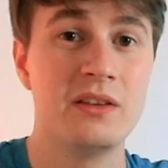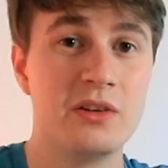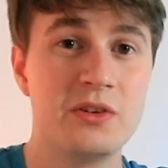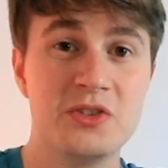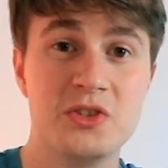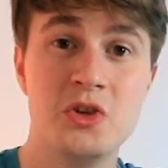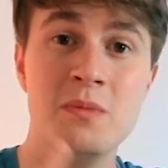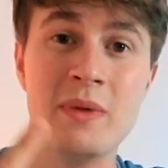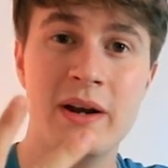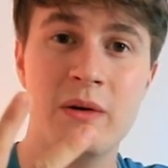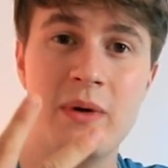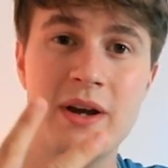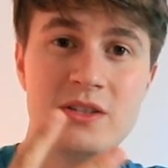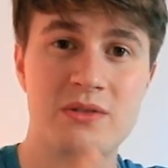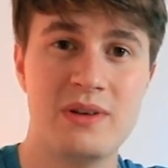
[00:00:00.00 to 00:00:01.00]
There's 2 main
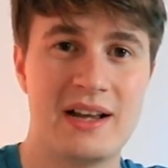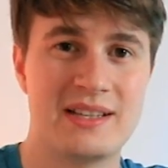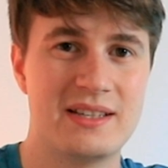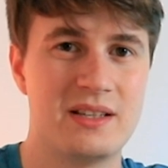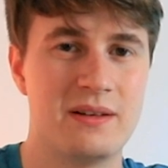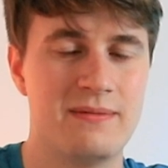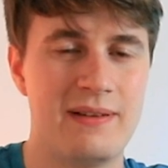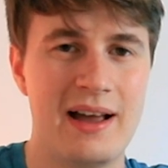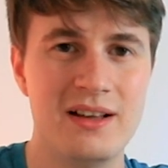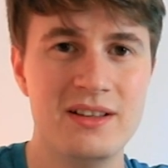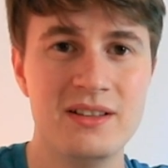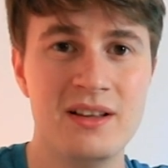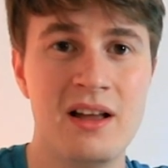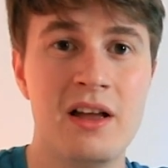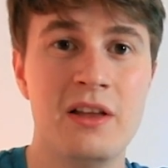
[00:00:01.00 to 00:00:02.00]
ways to access the file.